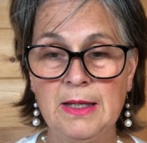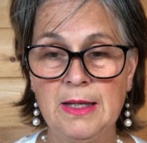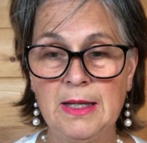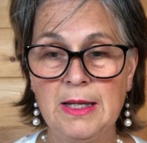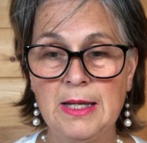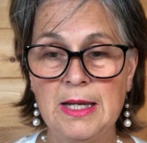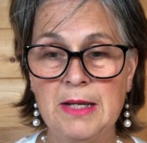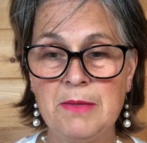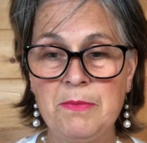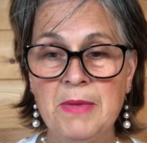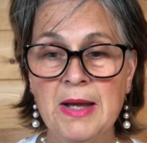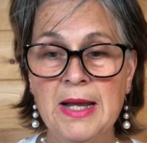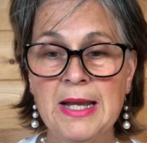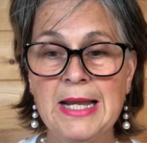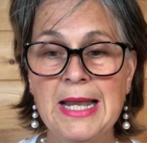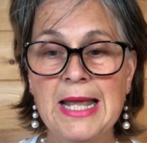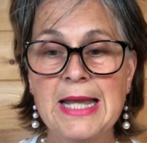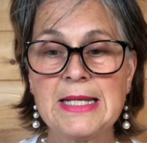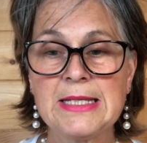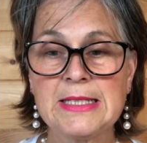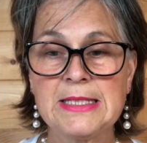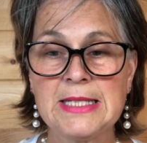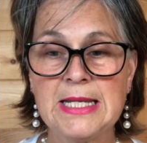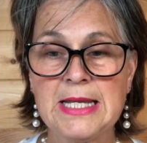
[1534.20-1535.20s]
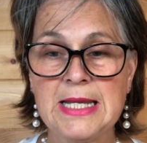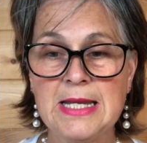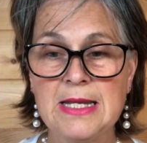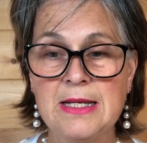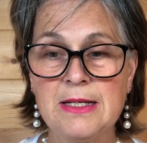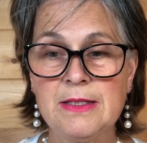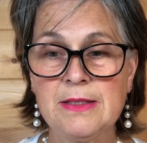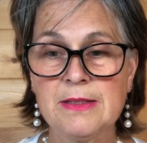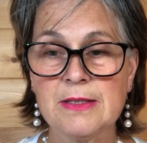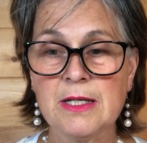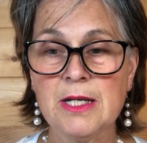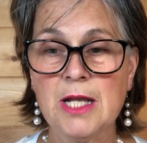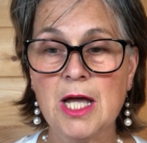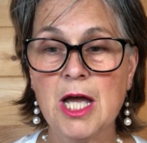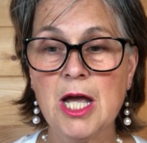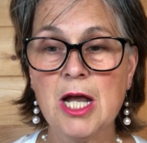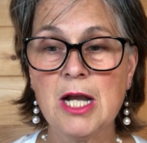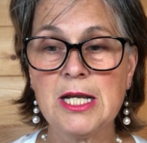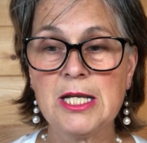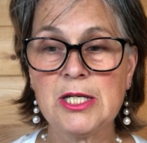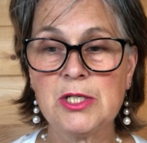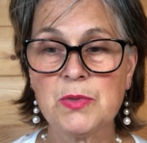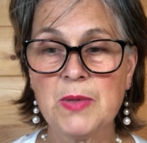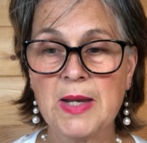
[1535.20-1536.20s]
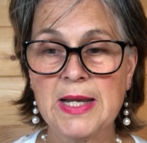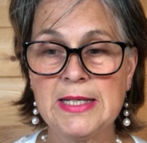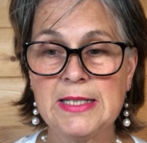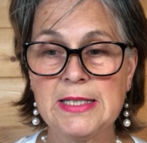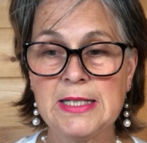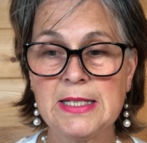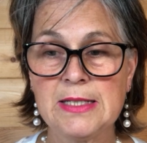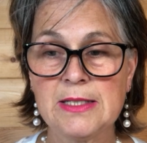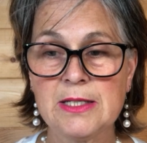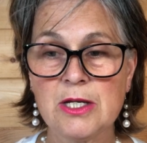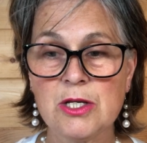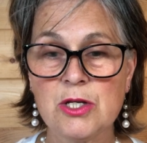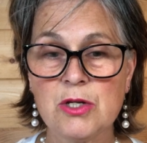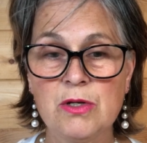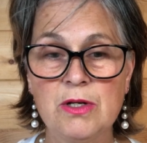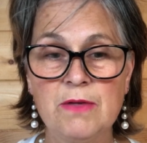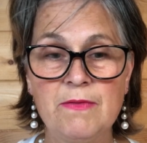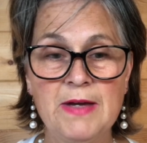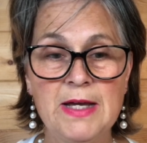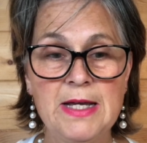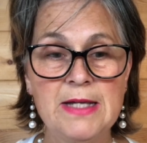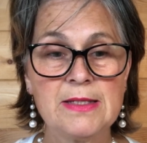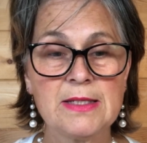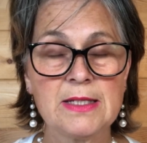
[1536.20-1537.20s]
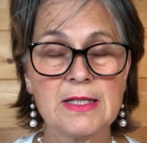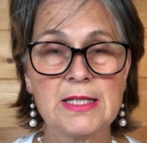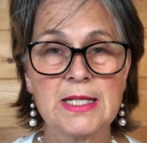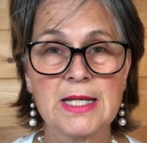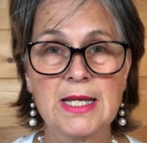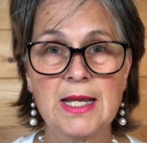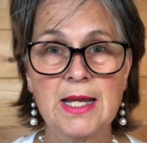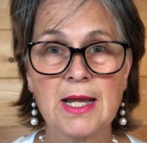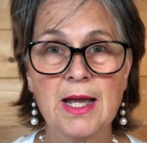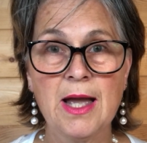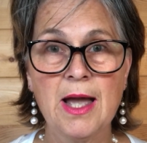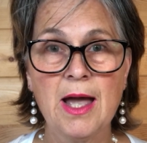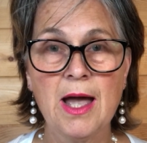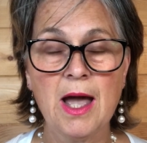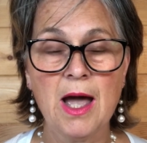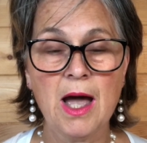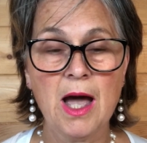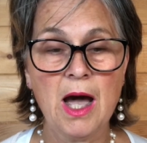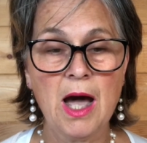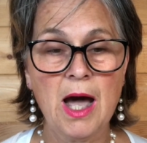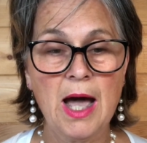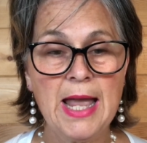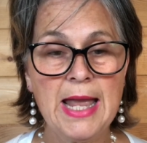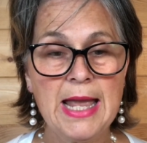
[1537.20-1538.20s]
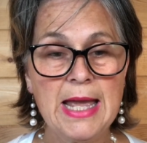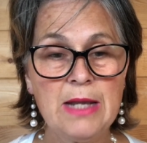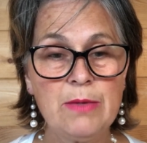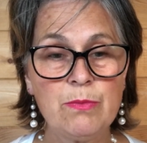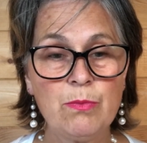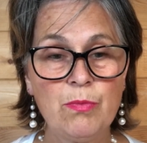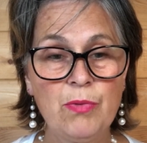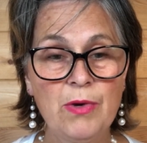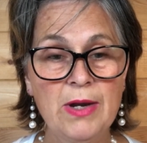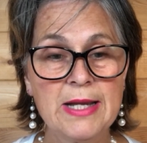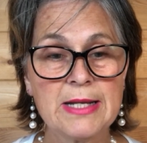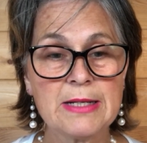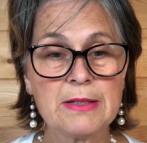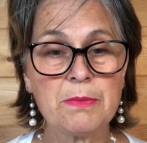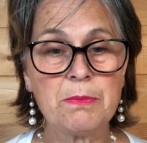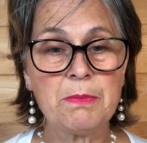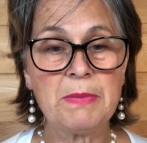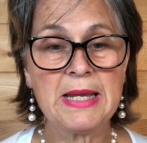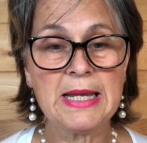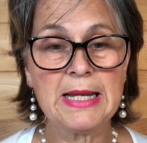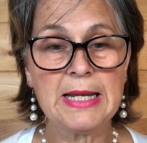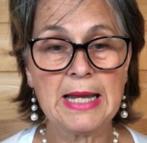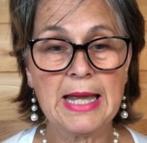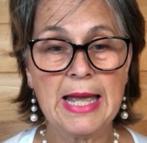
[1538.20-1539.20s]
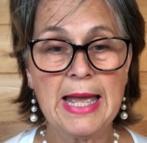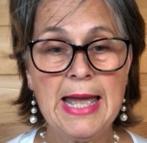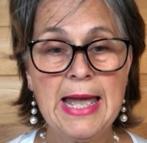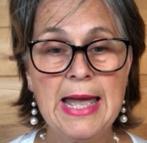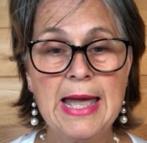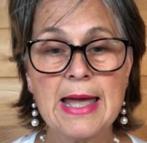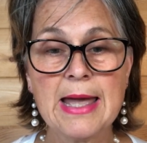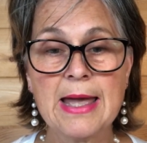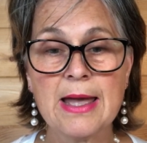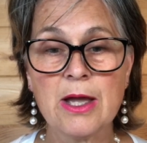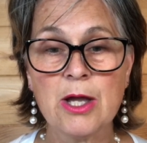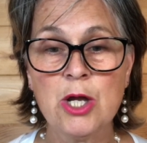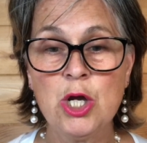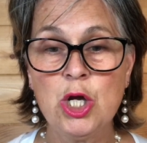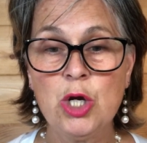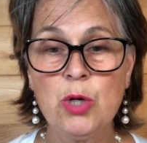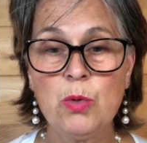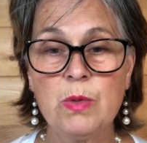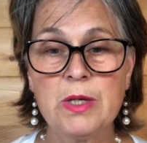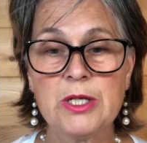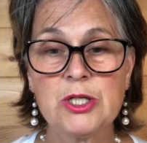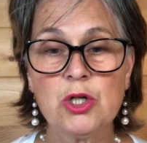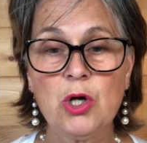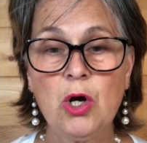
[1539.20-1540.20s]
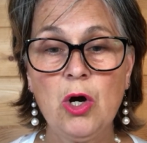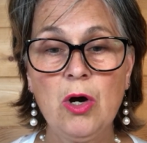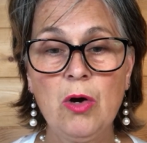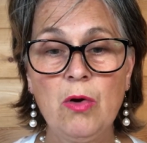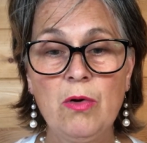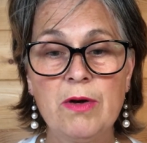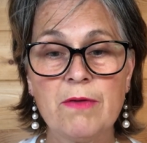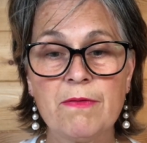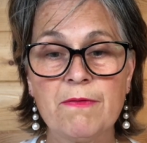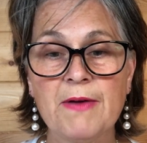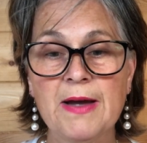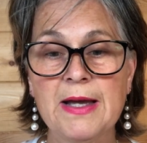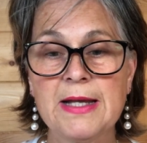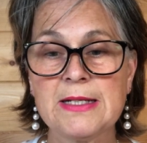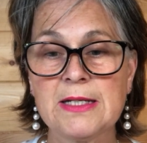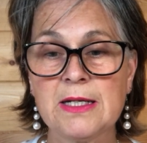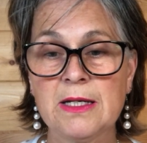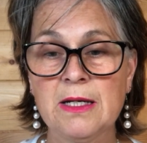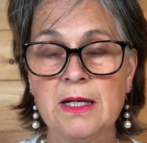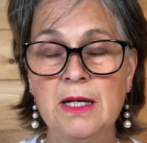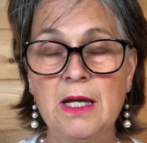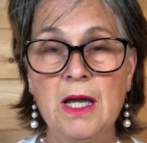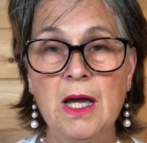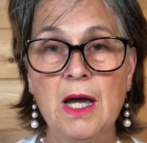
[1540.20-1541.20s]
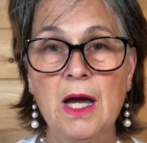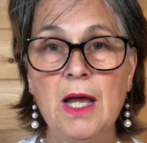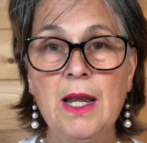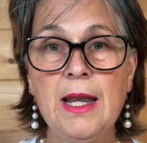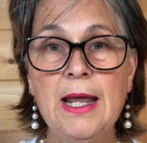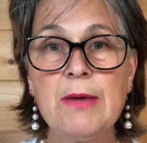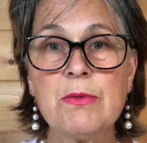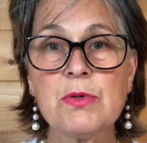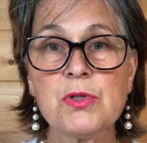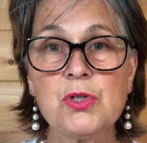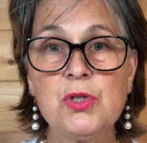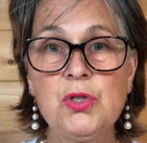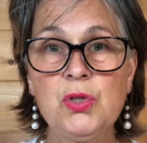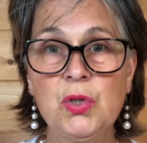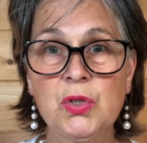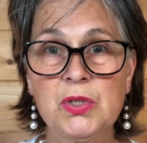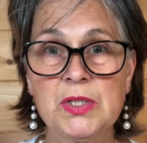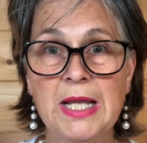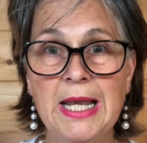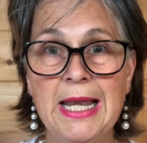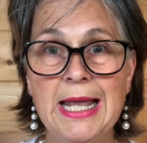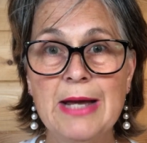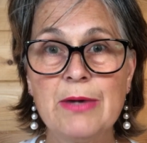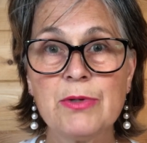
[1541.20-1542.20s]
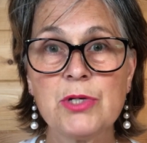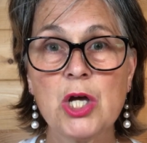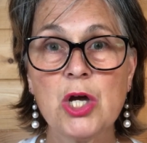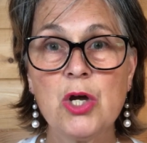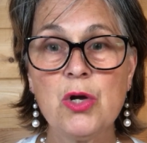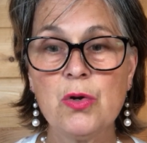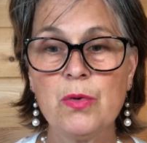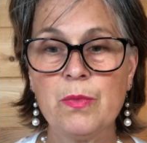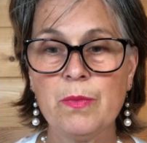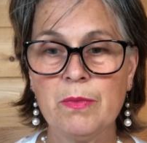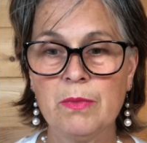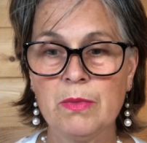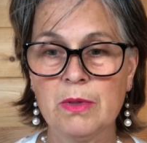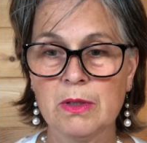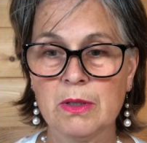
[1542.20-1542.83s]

In my late teens and early 20s at university, I had bright pink hair, which horrified her, and I was not allowed home.